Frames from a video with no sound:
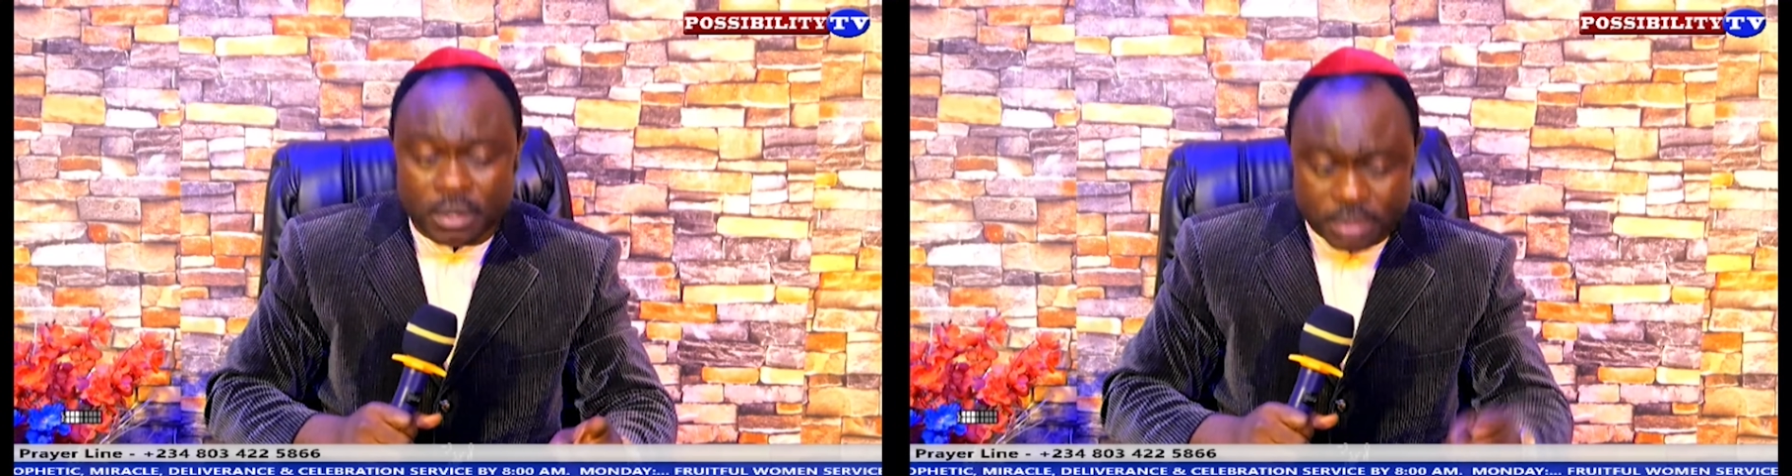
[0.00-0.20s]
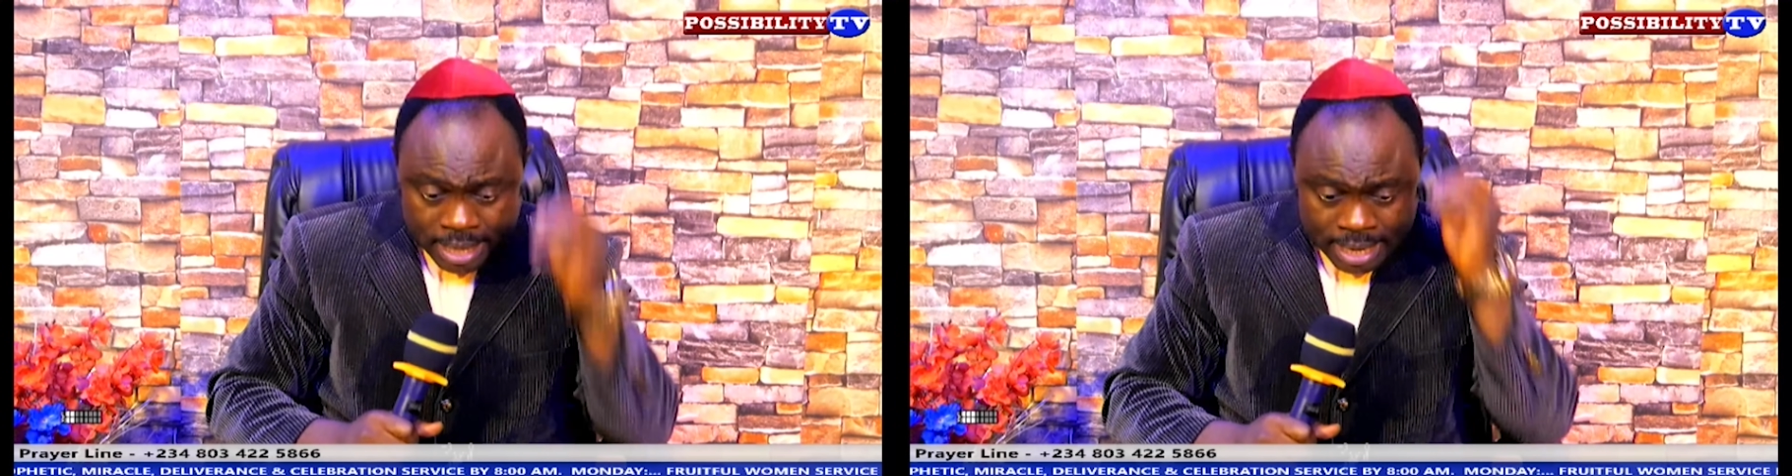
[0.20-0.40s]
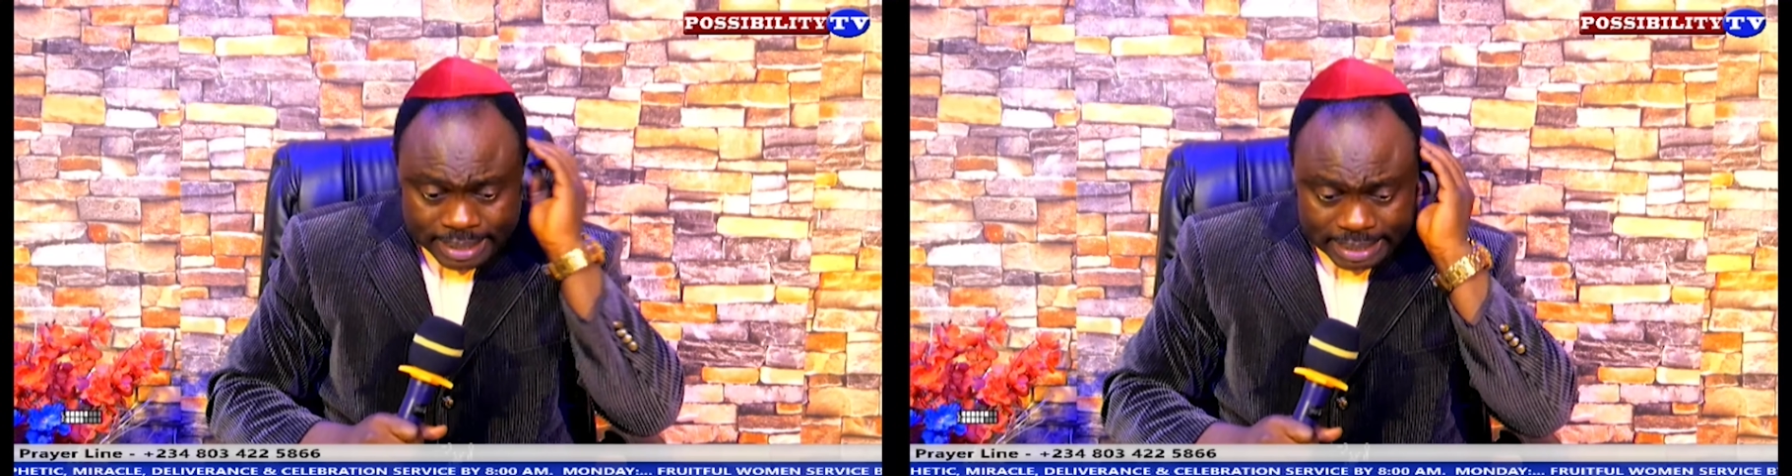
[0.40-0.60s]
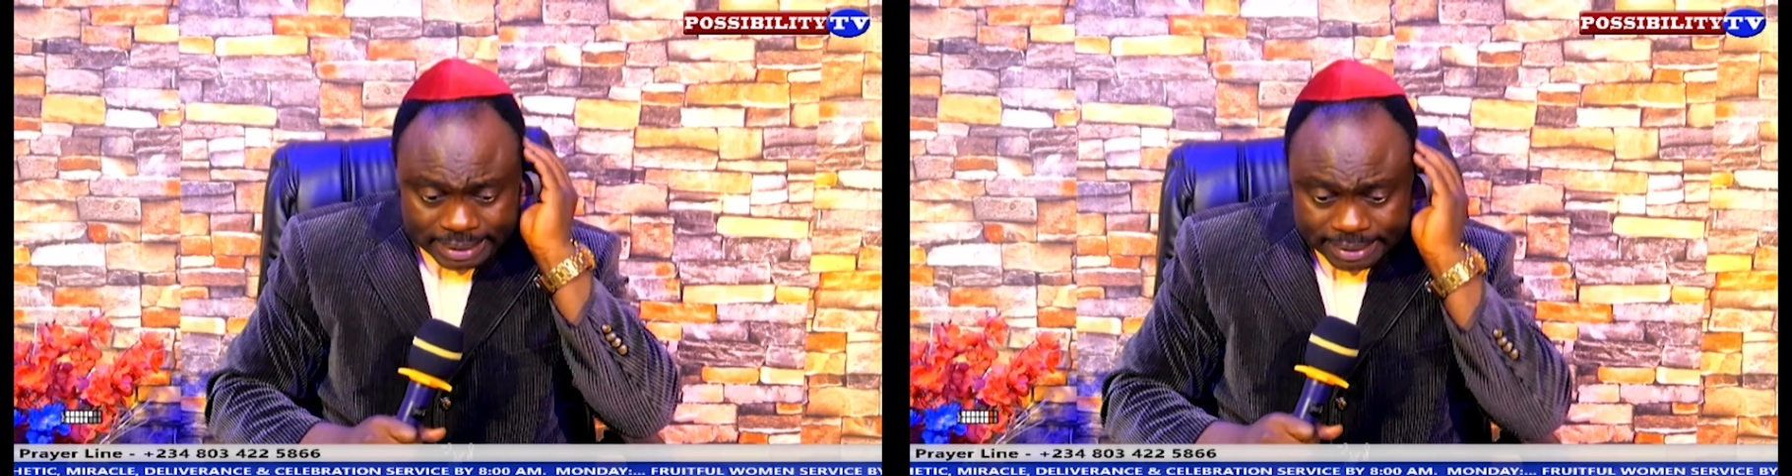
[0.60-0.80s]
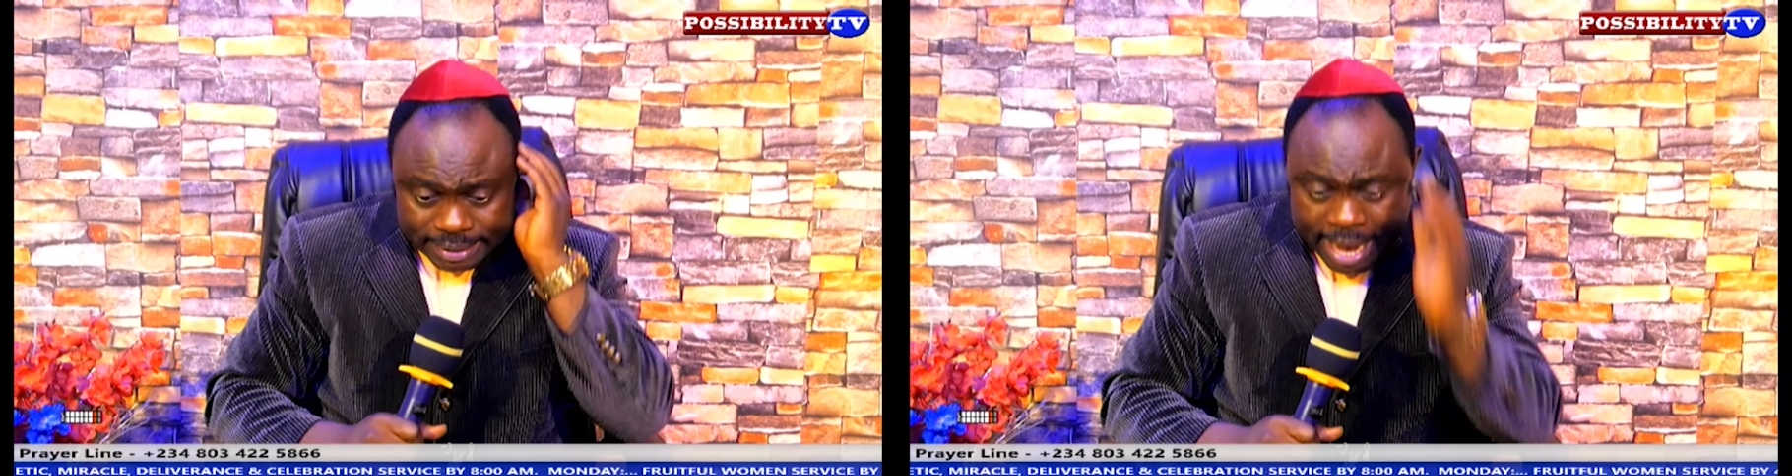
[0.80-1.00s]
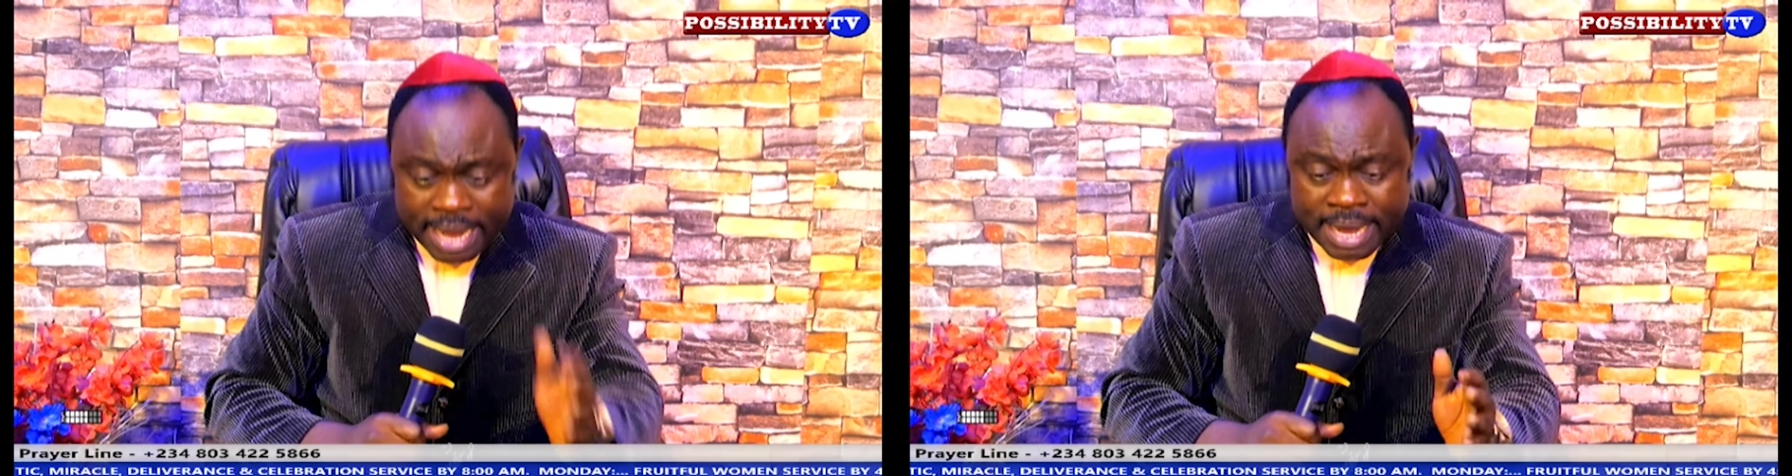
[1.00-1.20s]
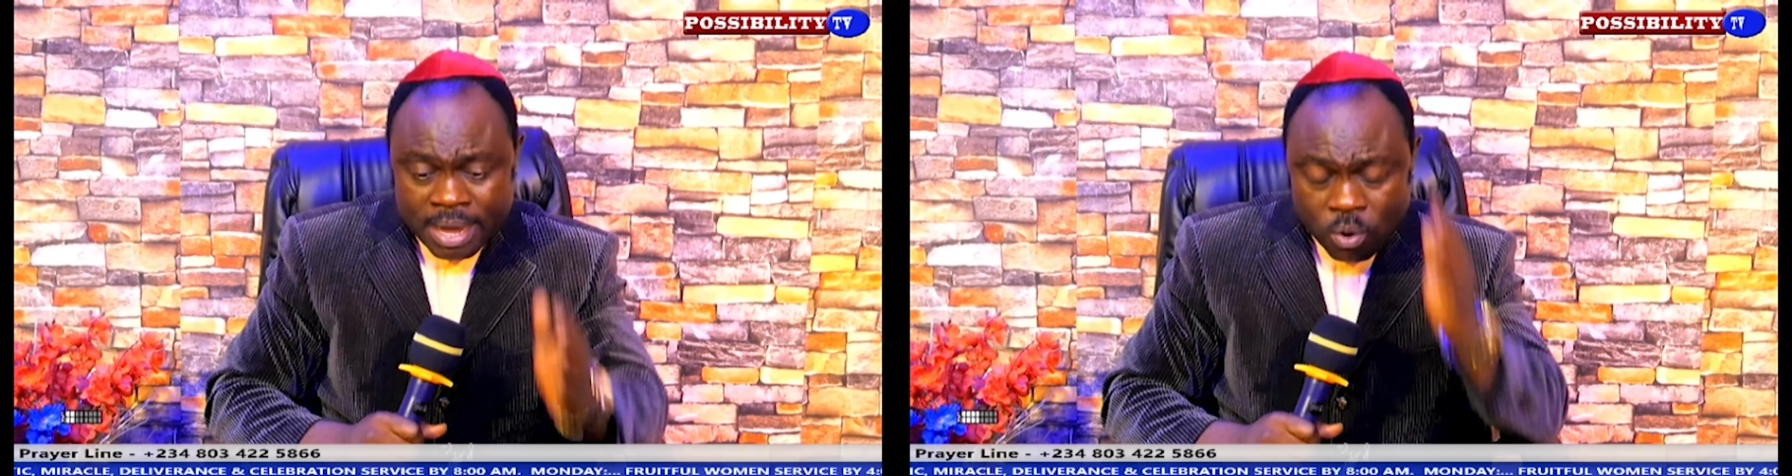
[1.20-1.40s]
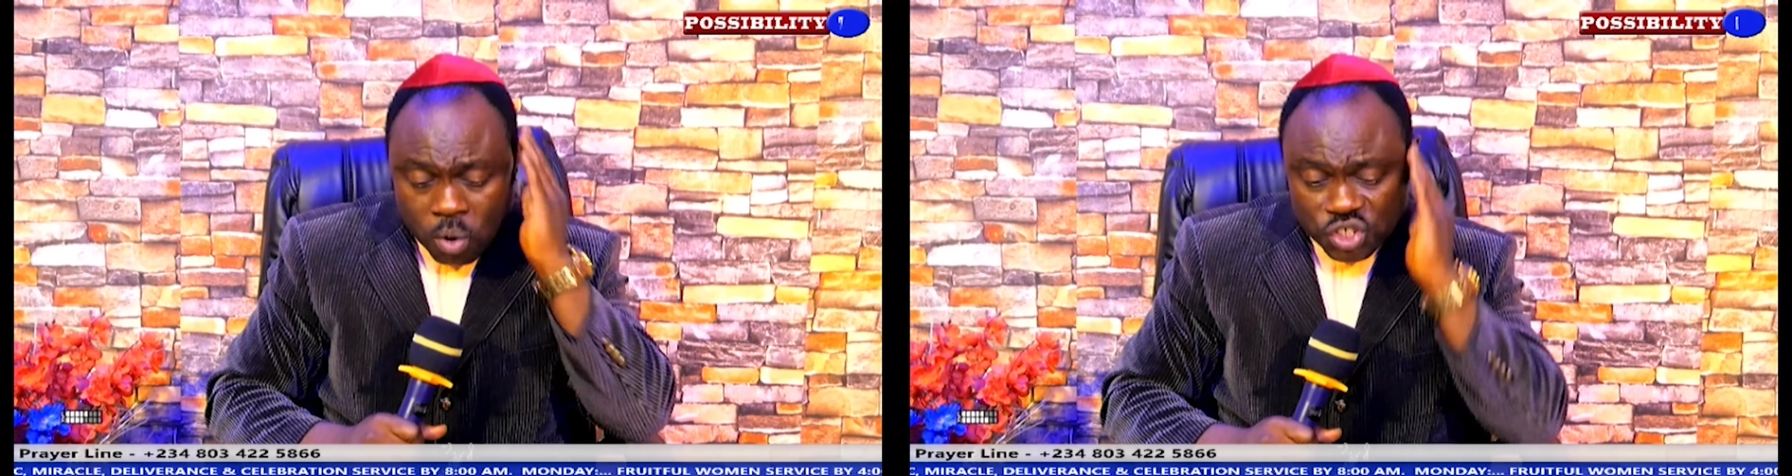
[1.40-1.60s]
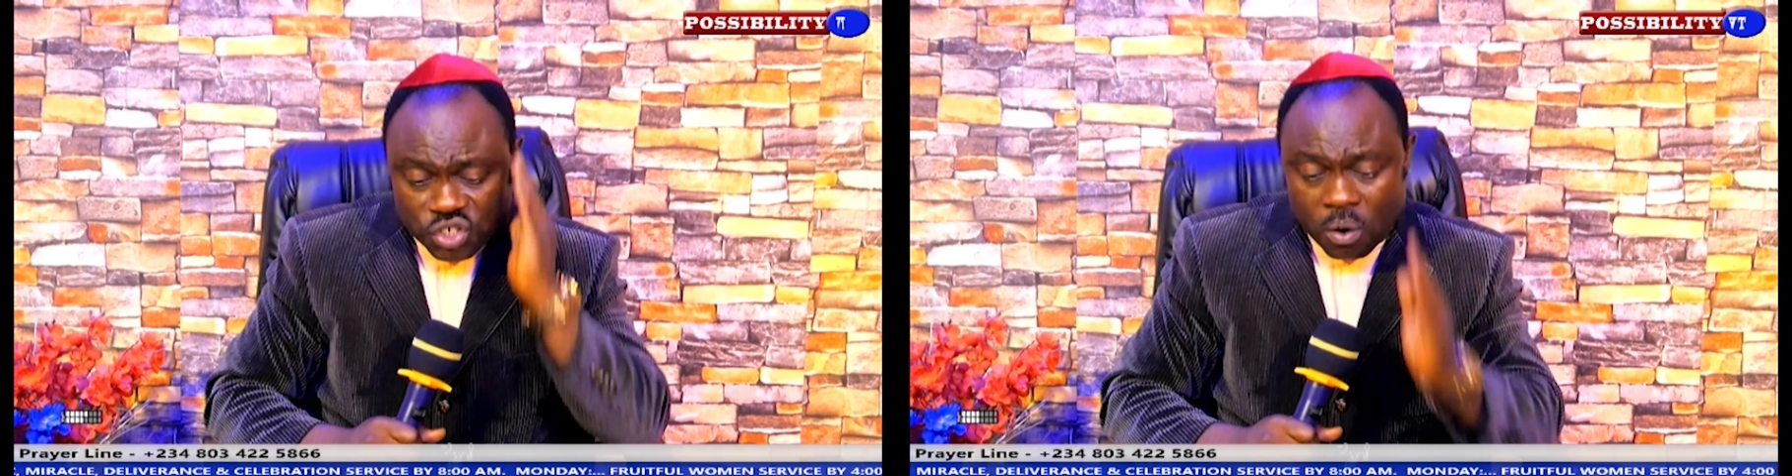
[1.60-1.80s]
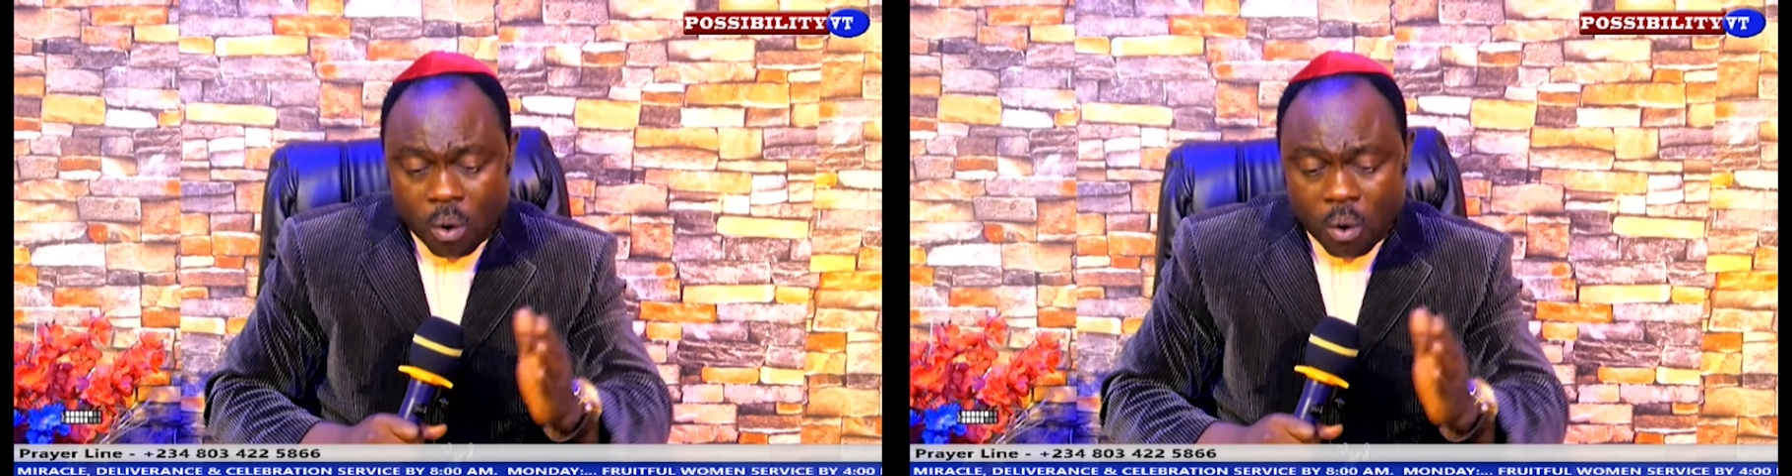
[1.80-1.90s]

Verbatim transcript: And I see what is called